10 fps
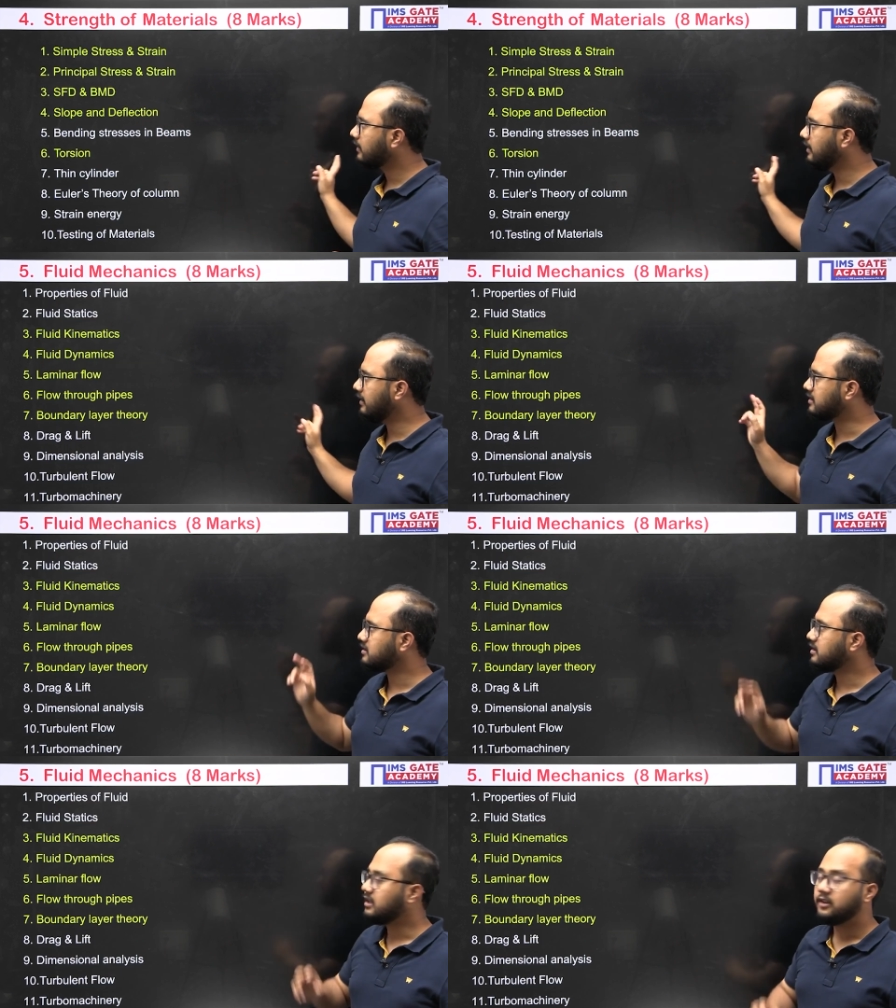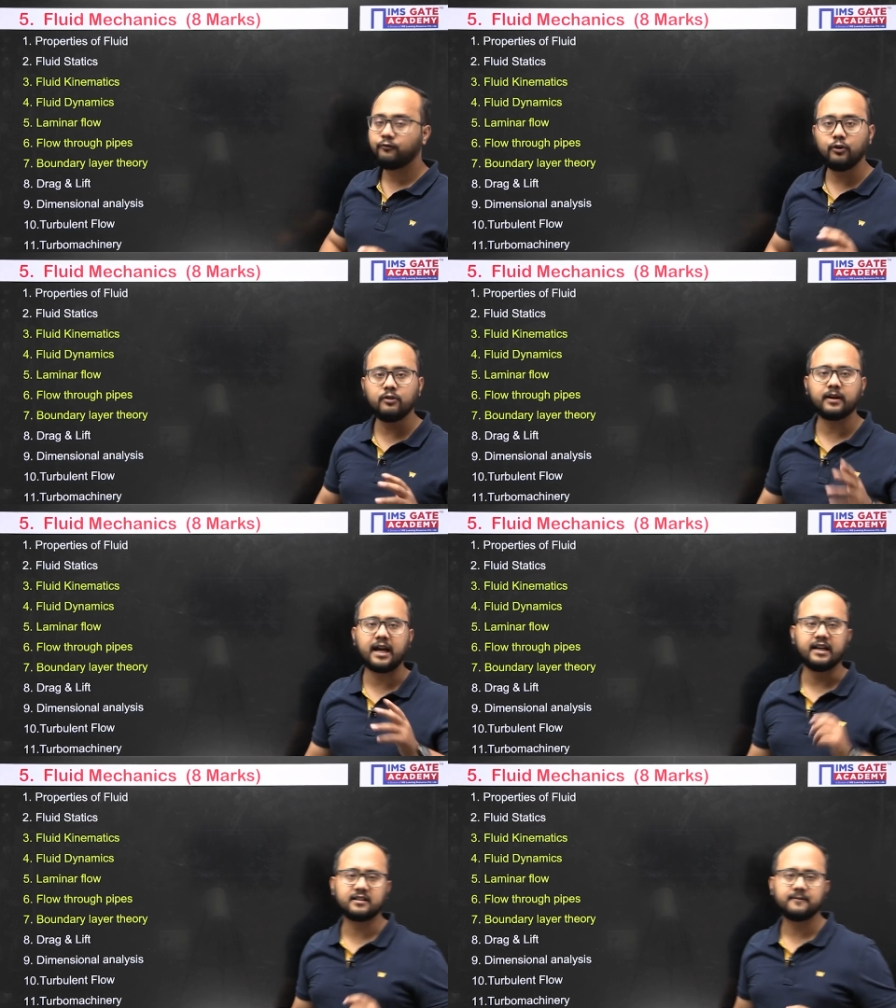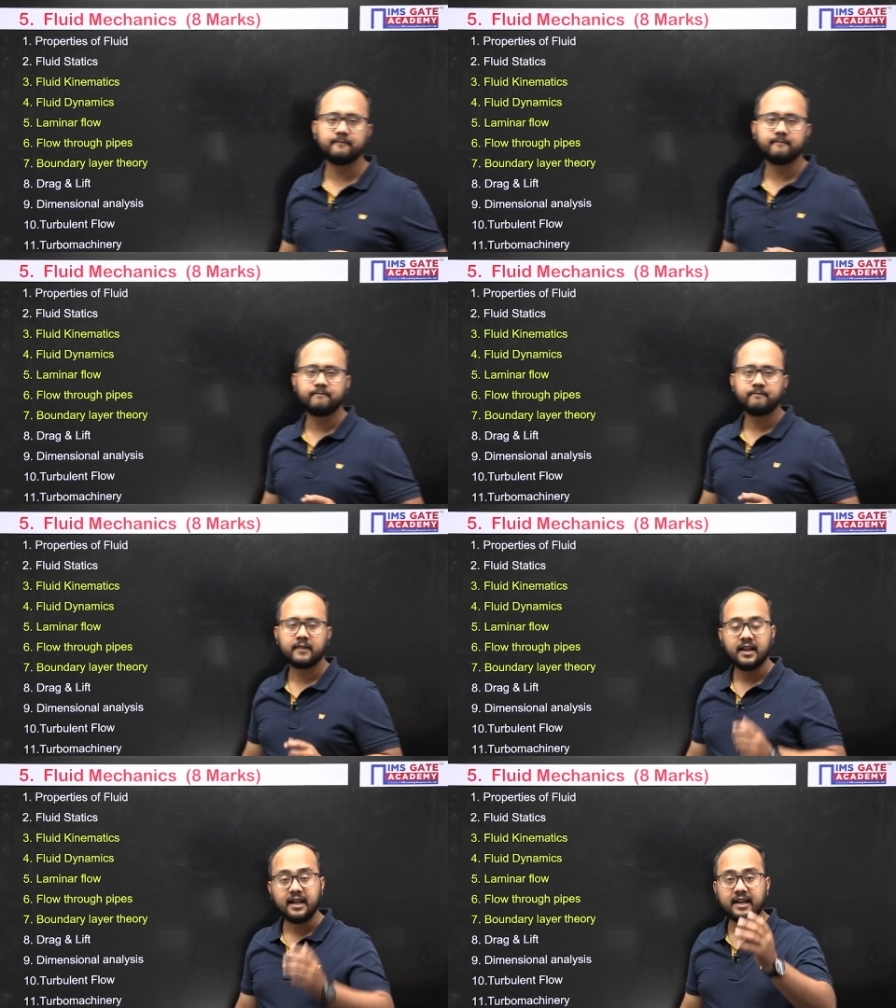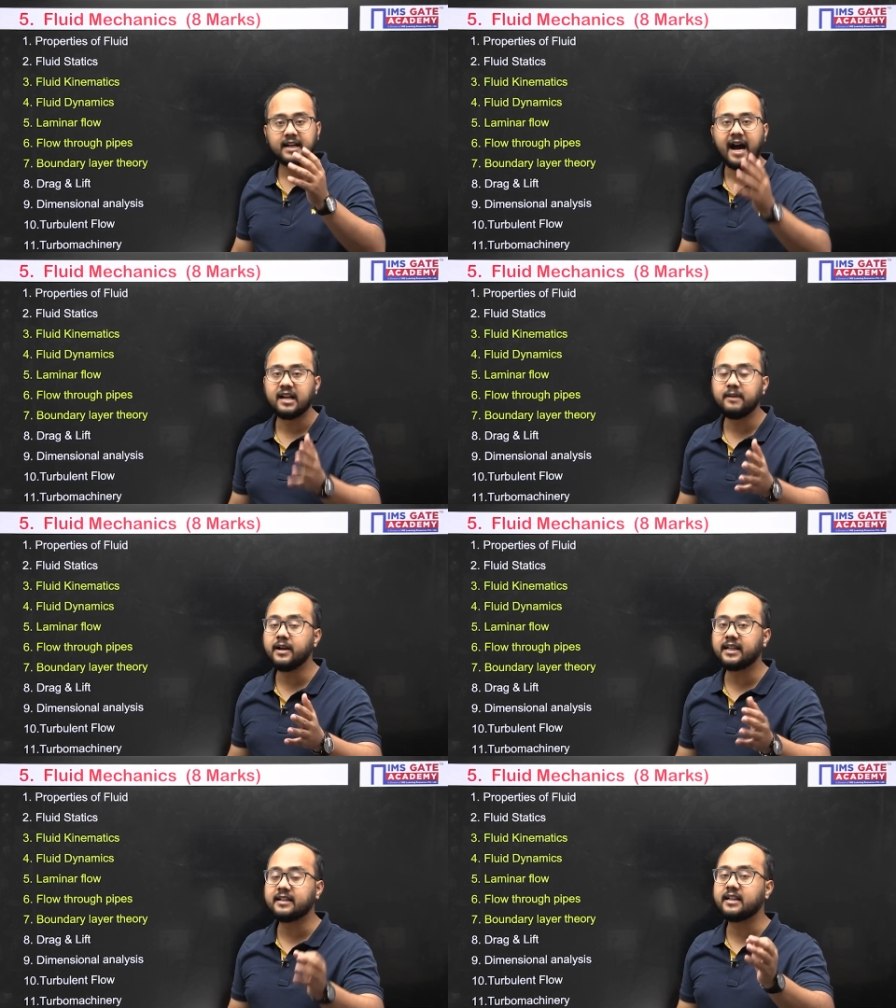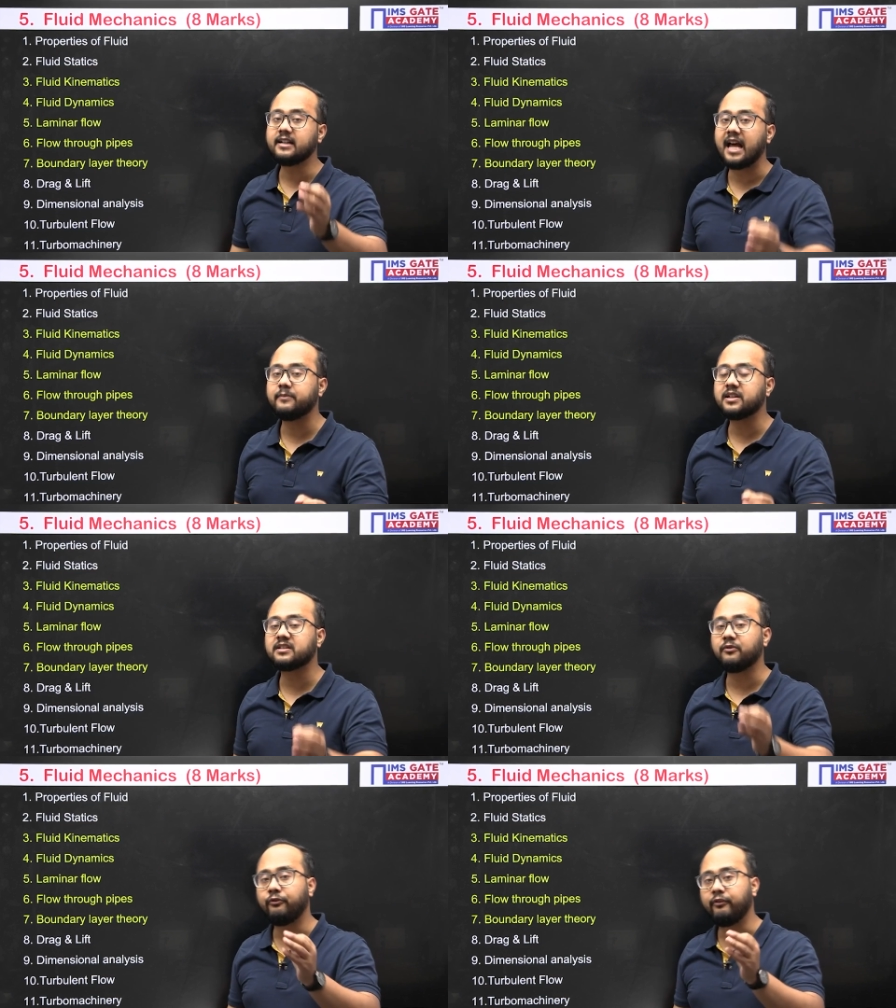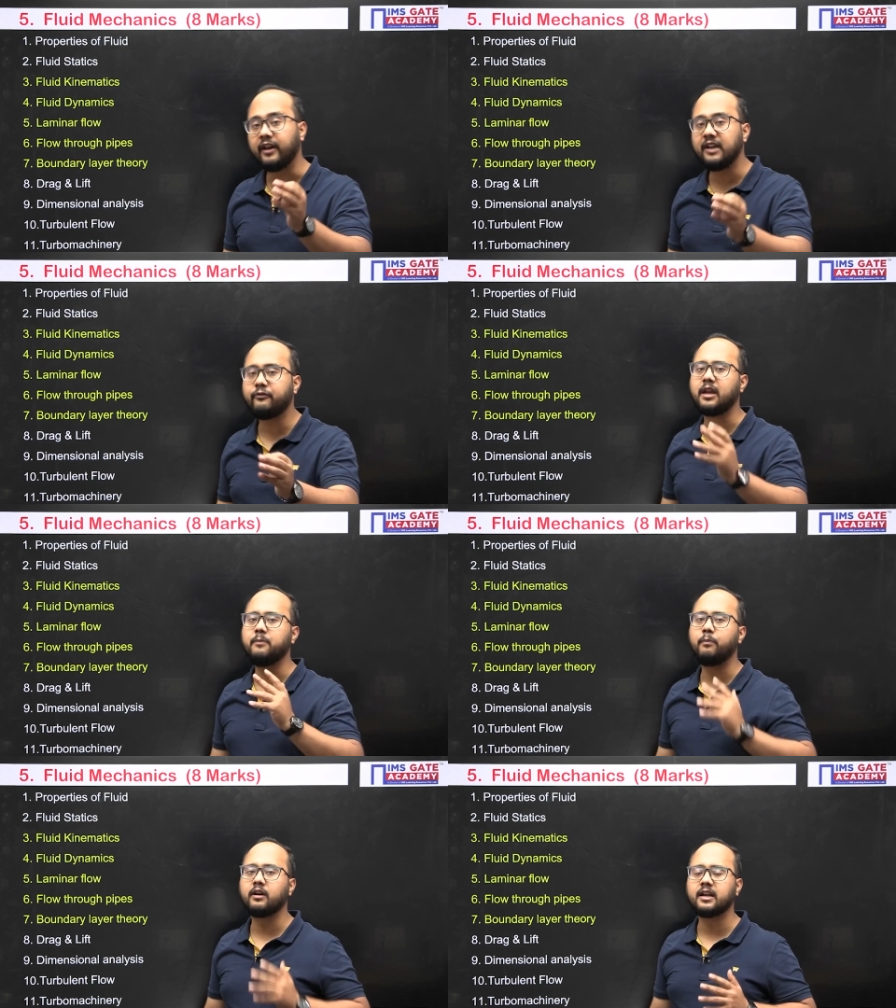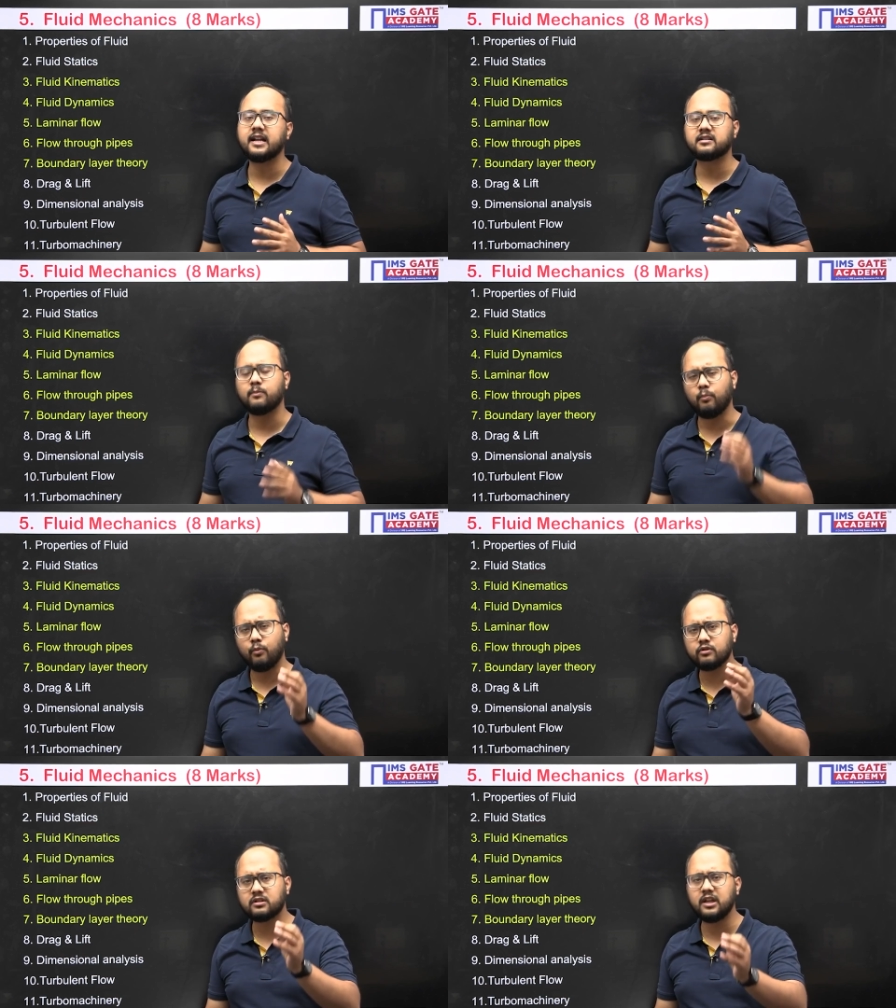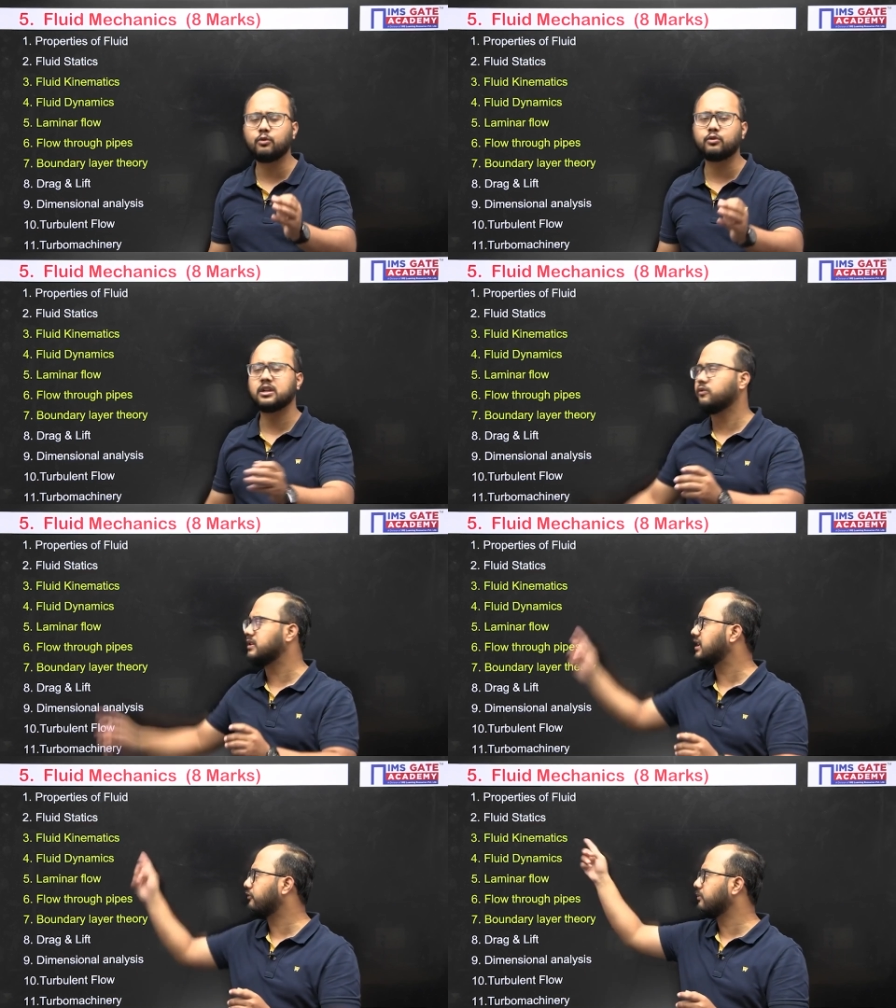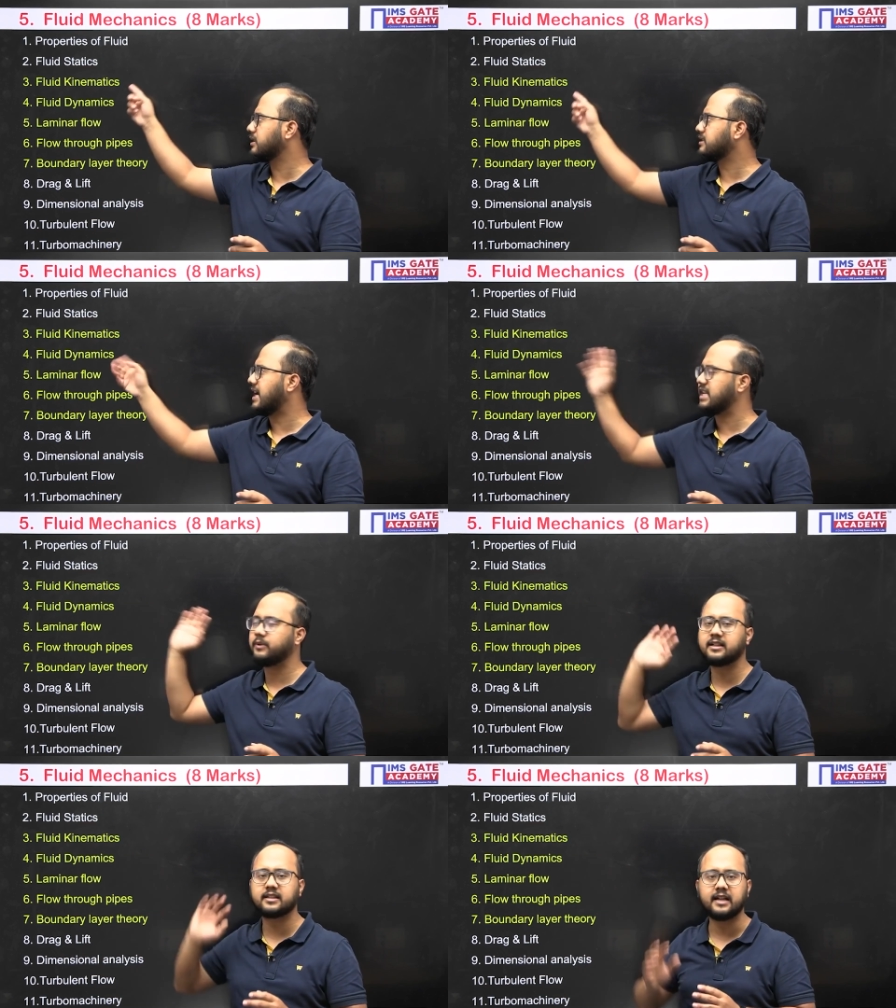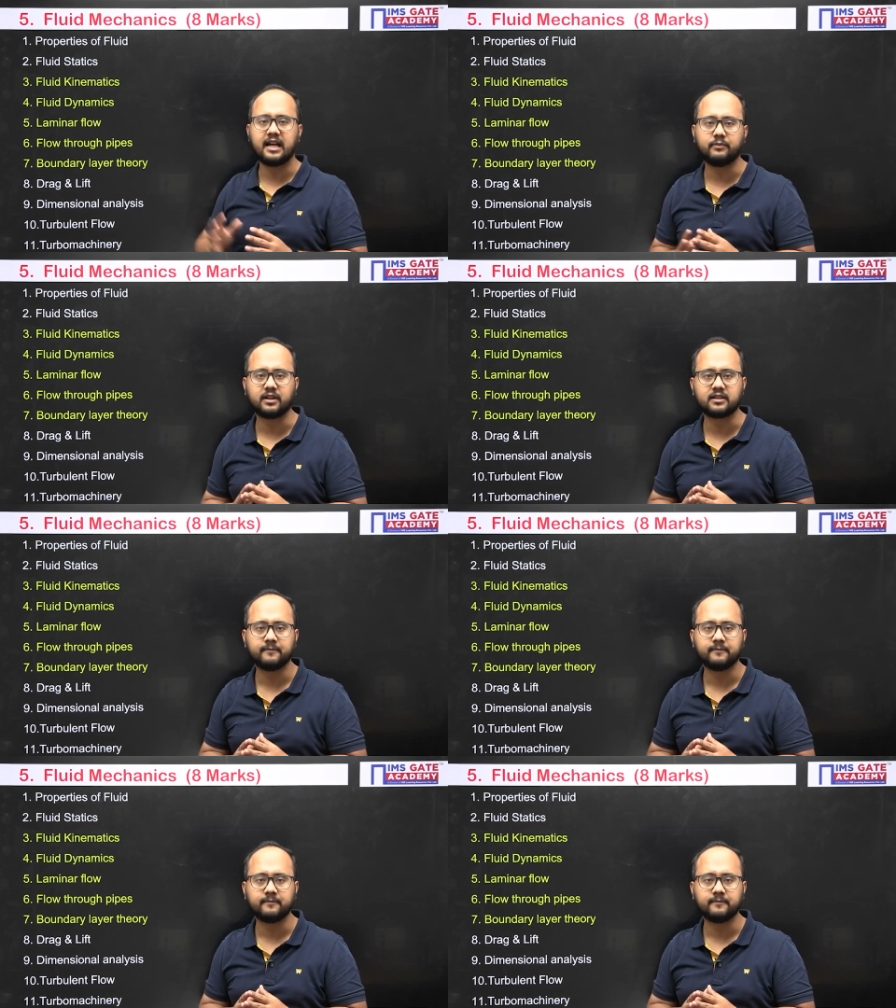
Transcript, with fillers: Next, fluid mechanics. kinematics and dynamics, very very important, as mostly question you will see from this kinematics and dynamics.